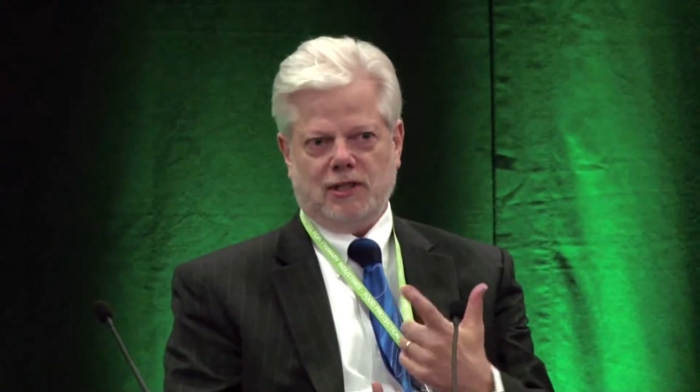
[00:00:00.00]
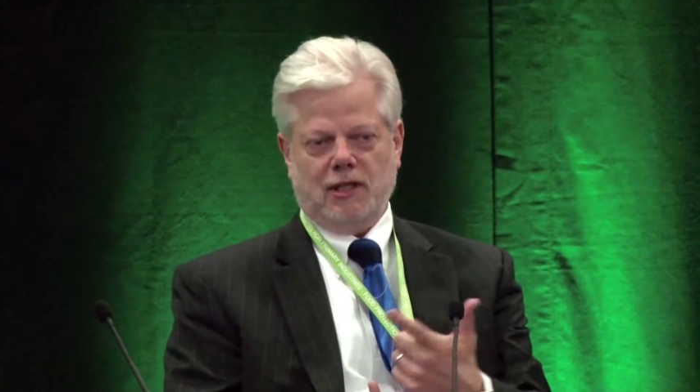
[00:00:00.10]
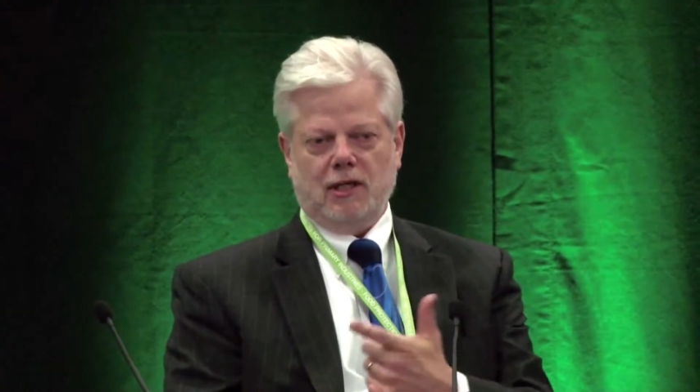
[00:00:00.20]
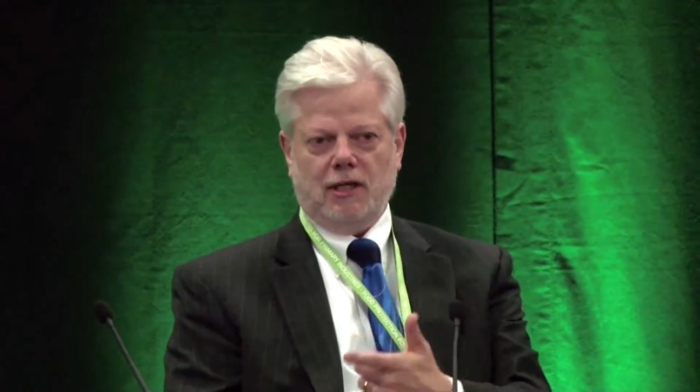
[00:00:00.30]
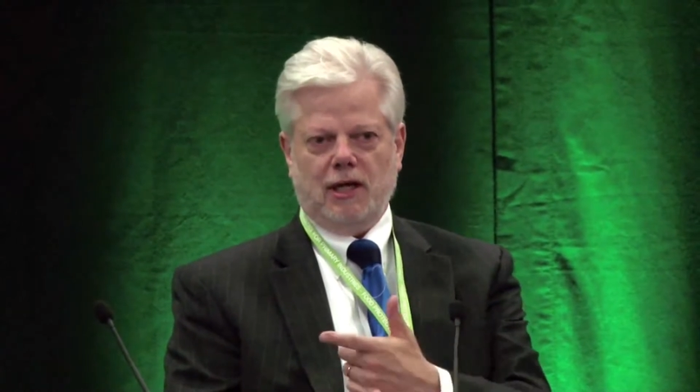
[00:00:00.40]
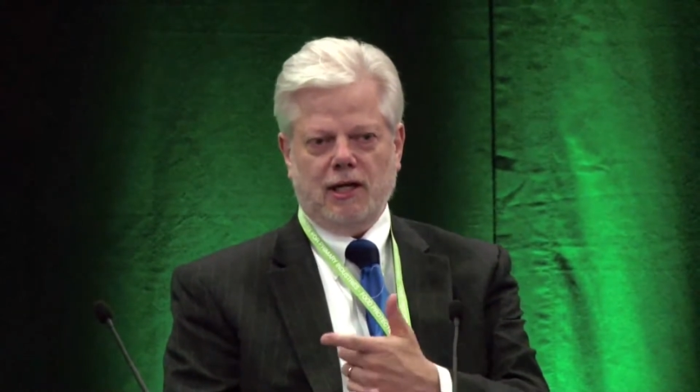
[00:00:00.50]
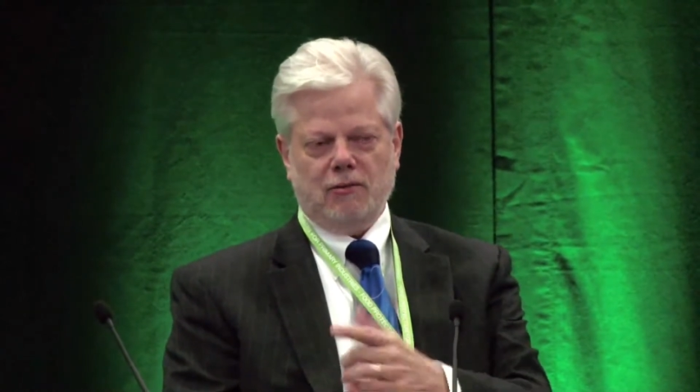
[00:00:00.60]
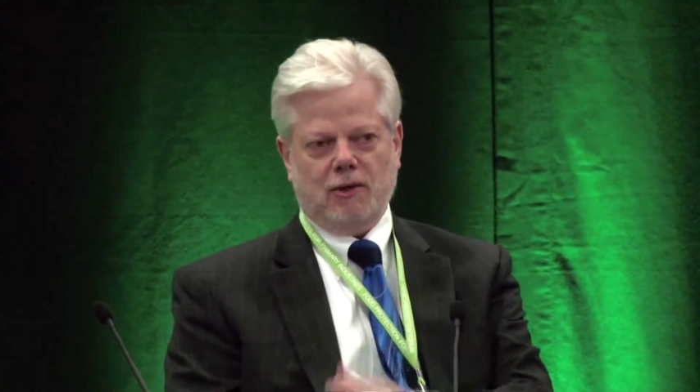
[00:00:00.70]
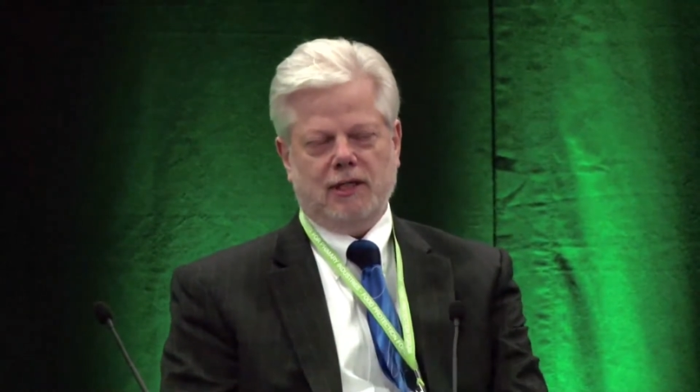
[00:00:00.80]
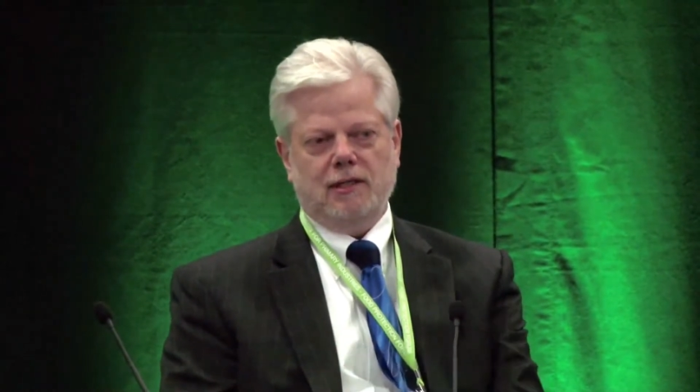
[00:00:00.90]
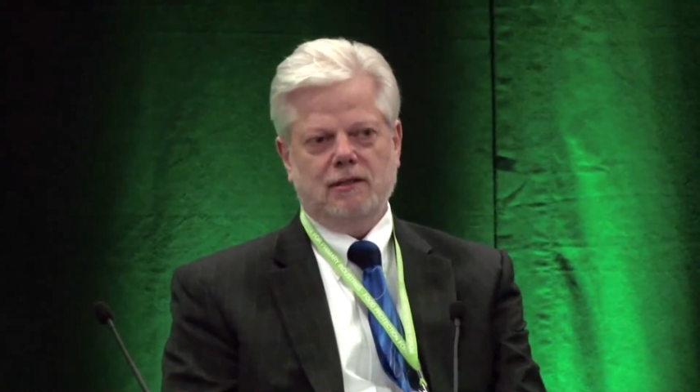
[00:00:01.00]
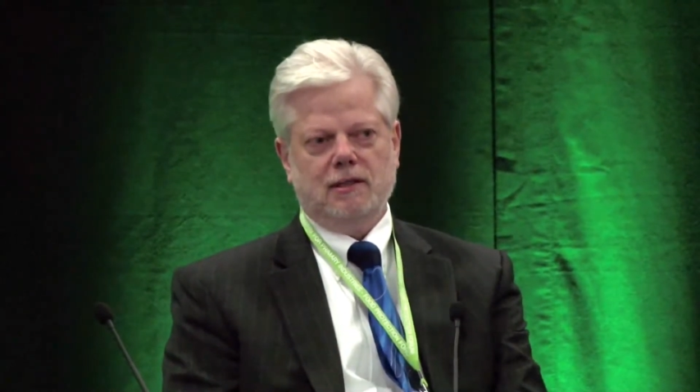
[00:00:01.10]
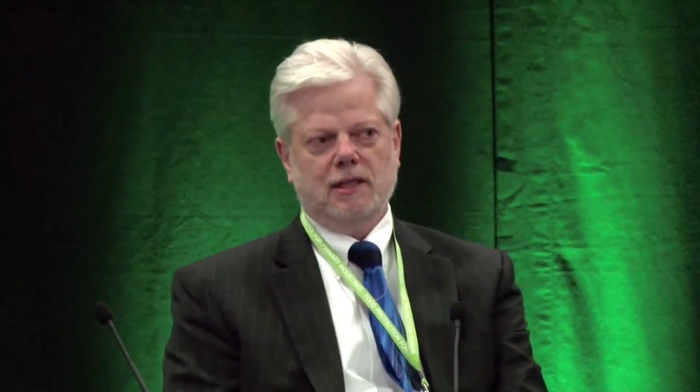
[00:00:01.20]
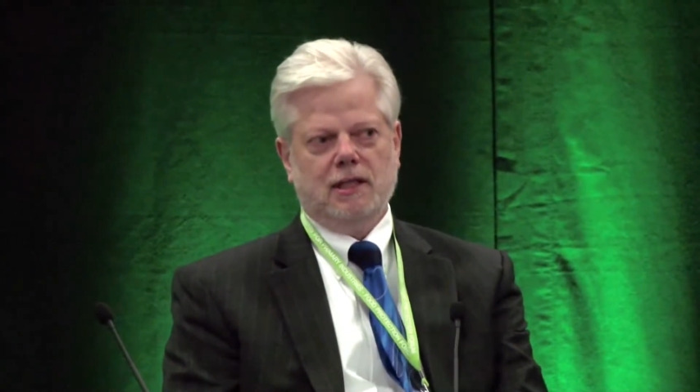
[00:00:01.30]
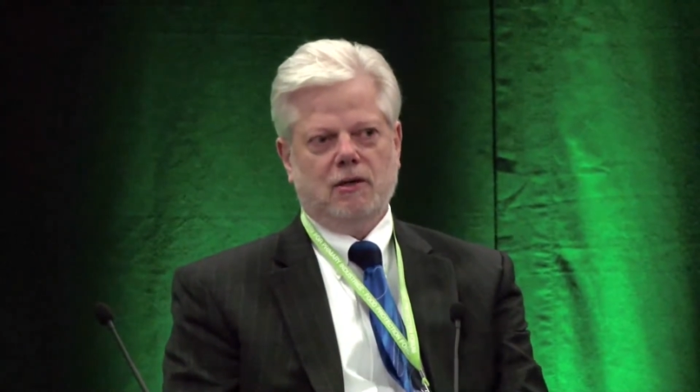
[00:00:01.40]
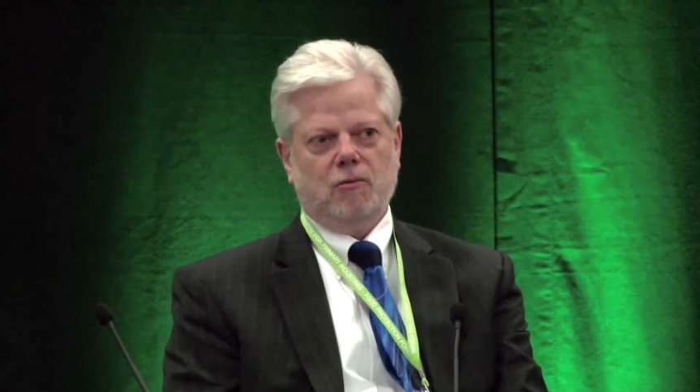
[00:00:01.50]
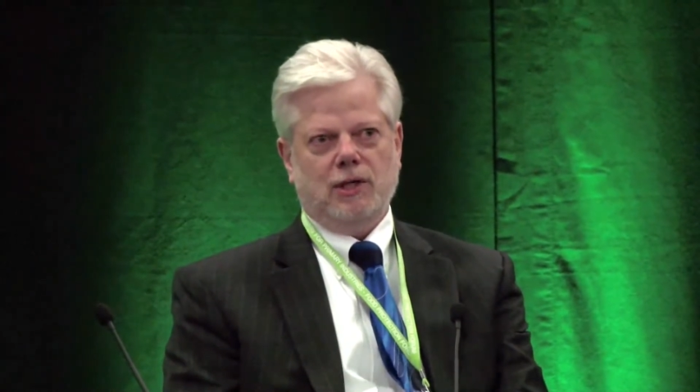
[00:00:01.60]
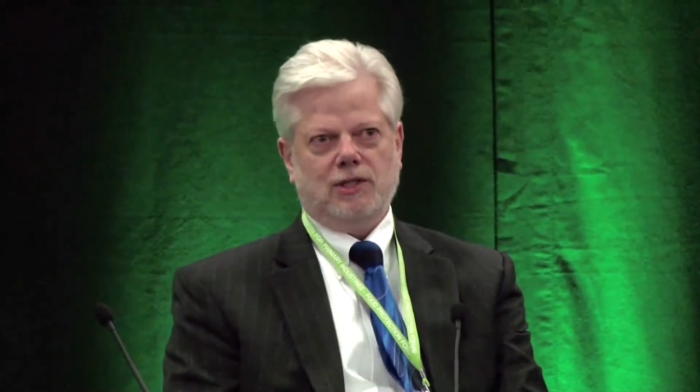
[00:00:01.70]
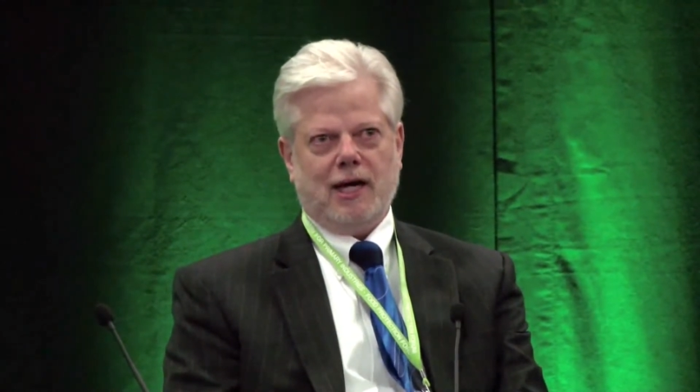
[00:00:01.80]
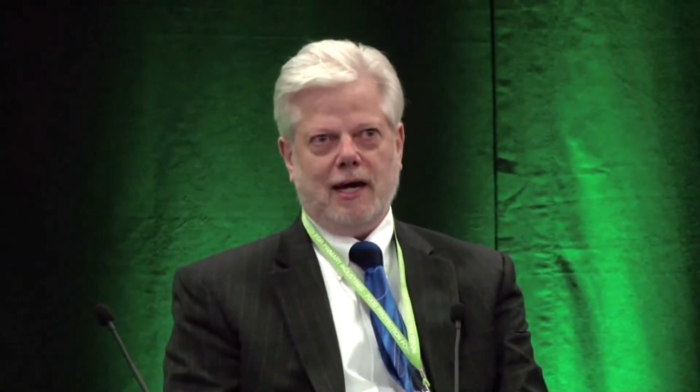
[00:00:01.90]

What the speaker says: The other one, which